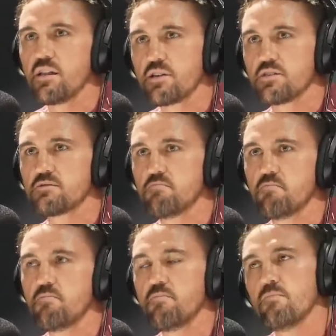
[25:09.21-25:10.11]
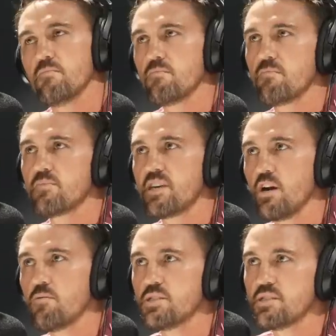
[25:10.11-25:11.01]
Like there's
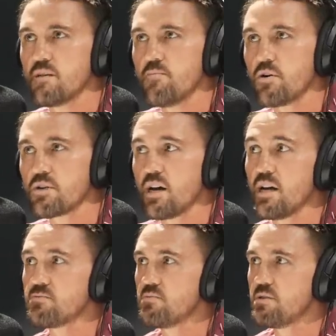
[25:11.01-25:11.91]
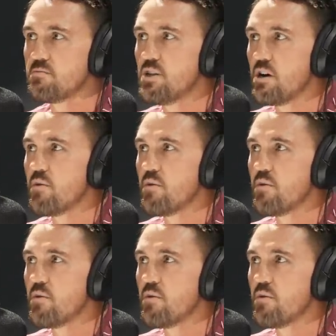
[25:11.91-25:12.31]
Cowboys done a podcast with Joe